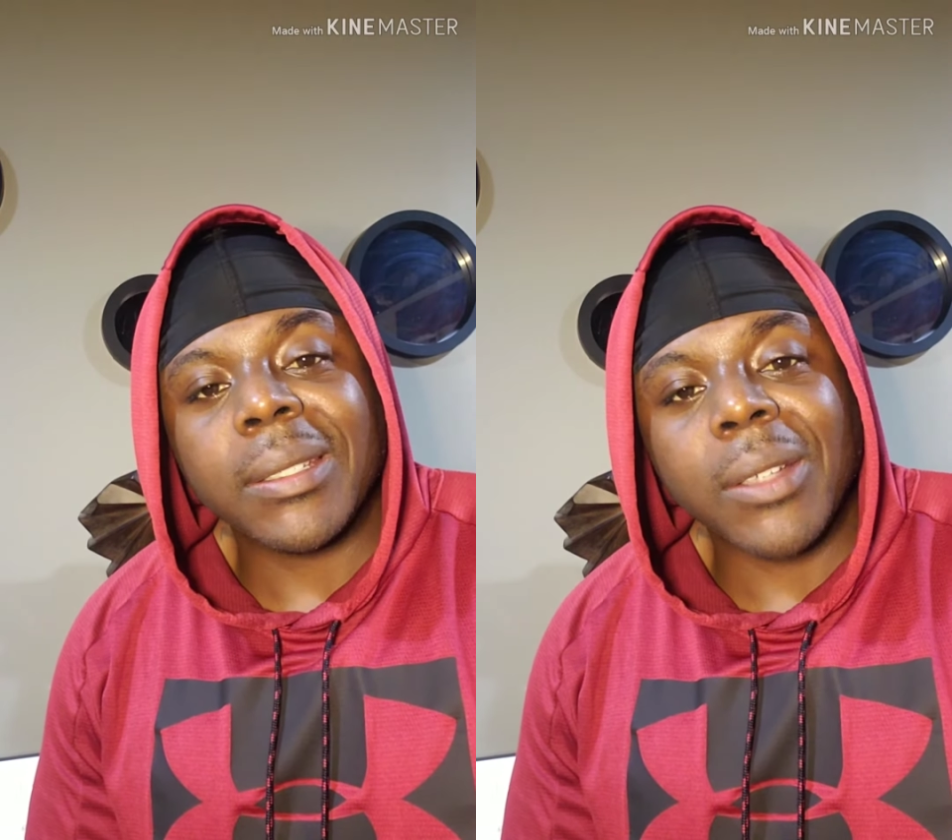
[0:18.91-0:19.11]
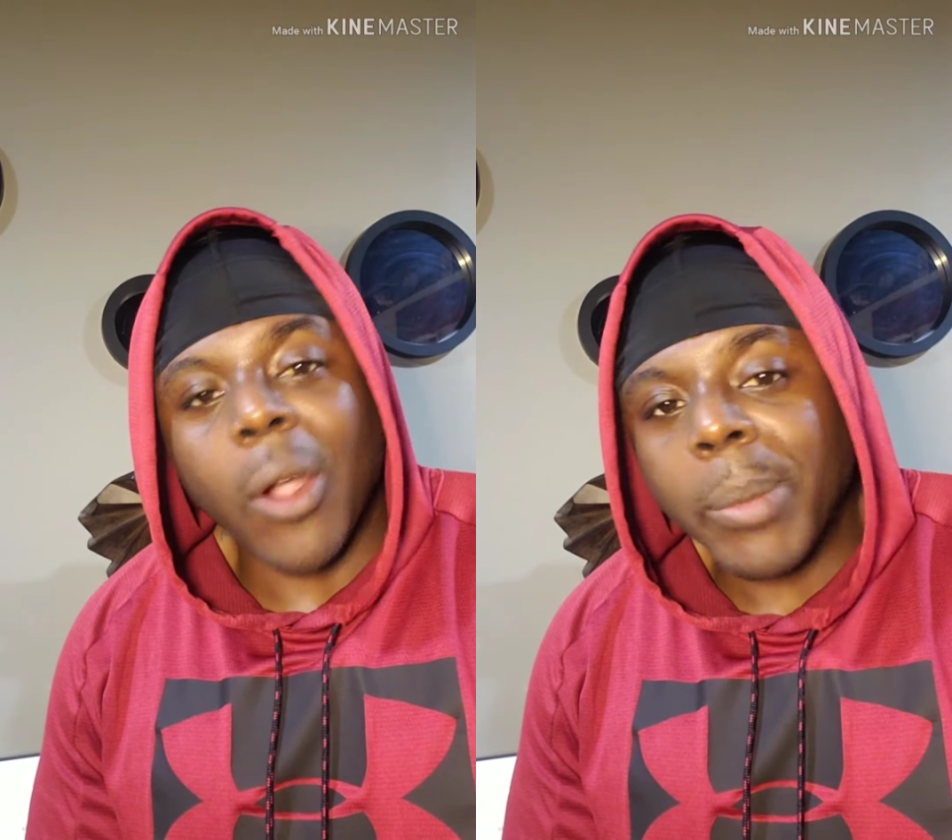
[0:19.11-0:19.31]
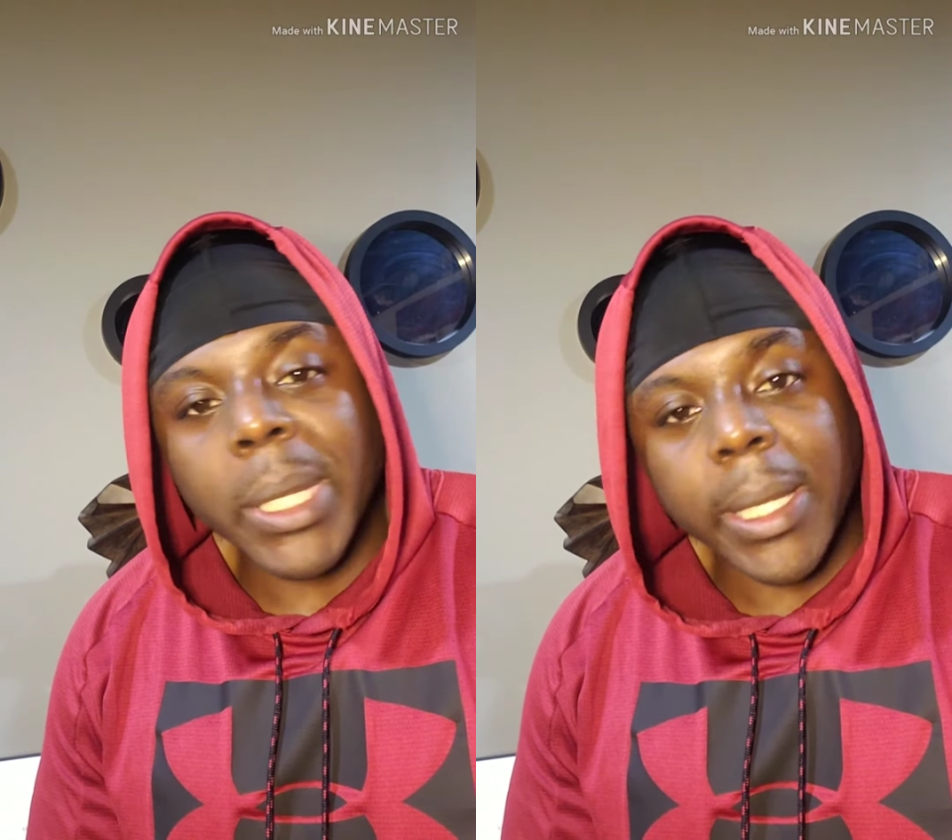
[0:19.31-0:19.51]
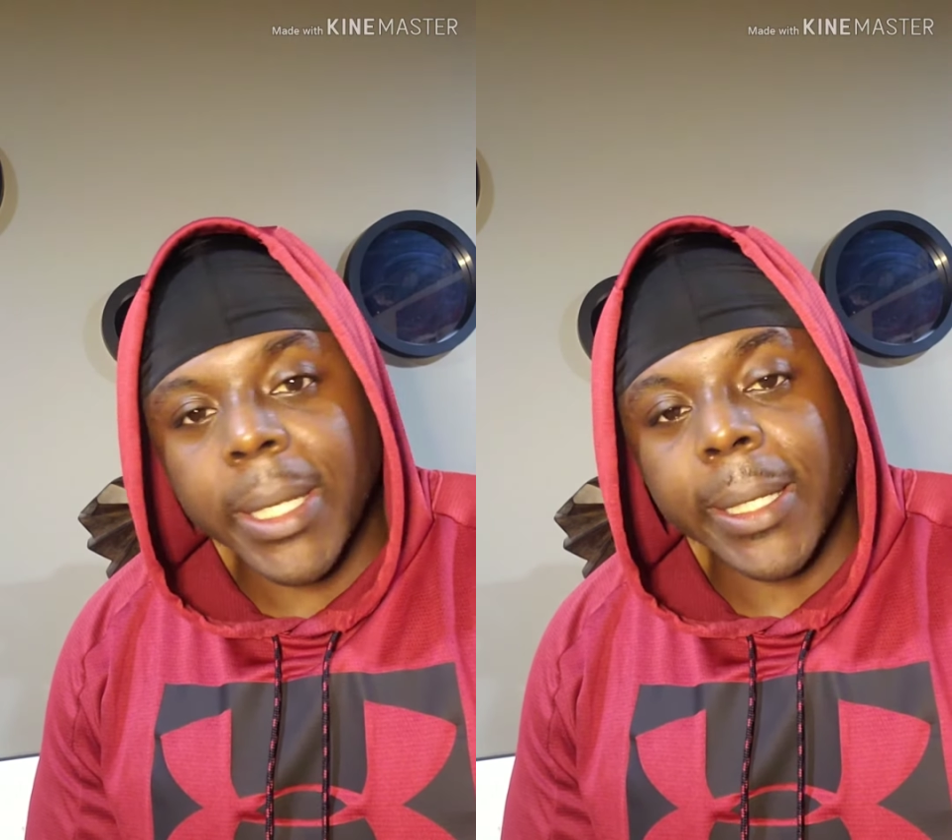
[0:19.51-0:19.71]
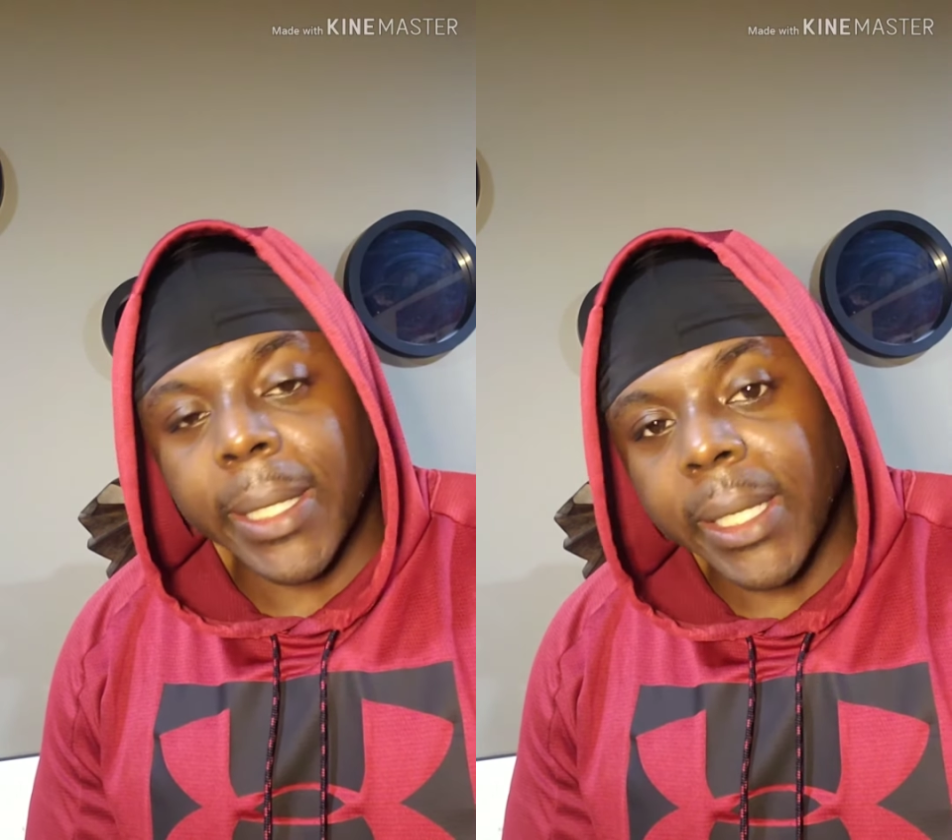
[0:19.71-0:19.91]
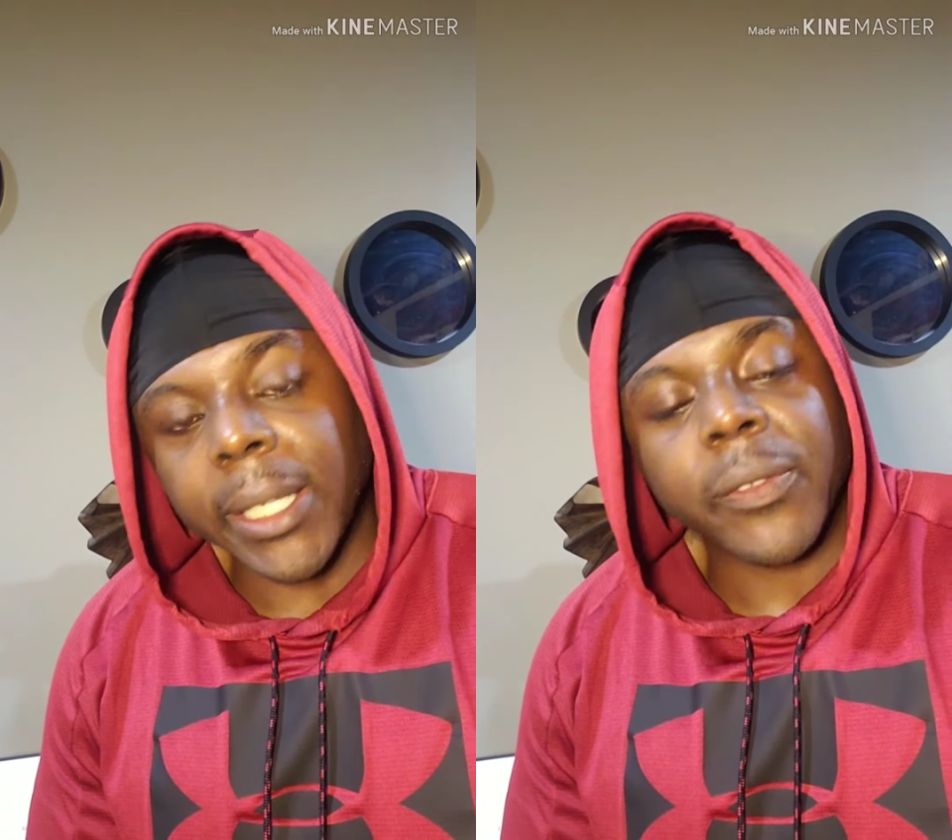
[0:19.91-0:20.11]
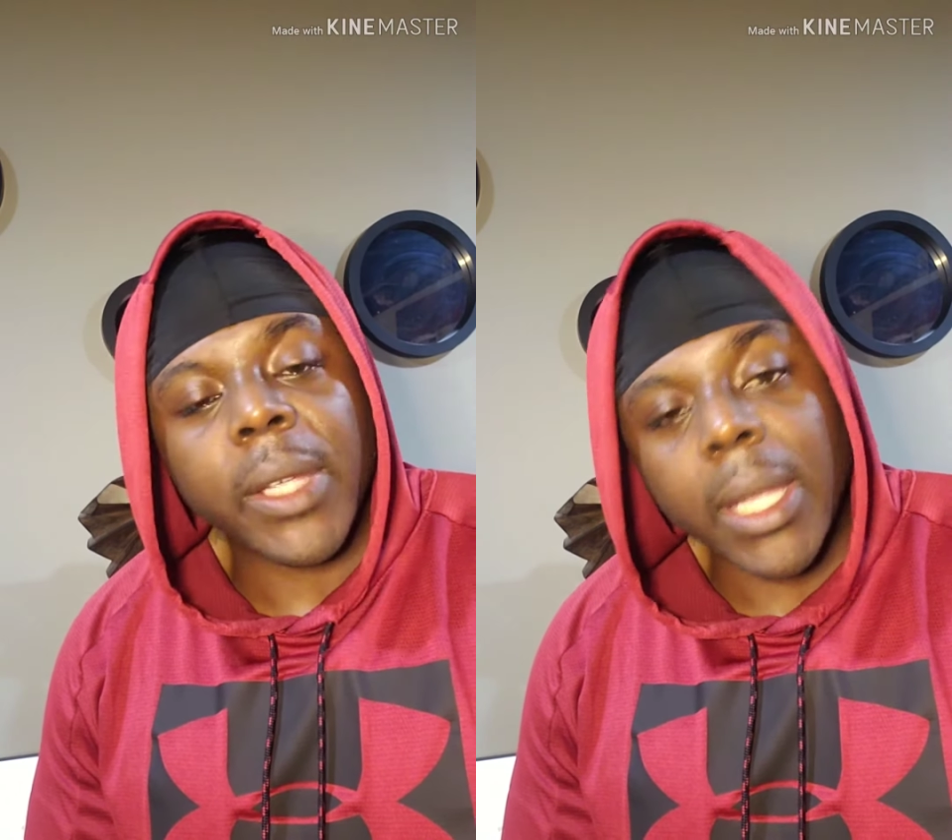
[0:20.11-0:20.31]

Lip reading: Kobe didn't leave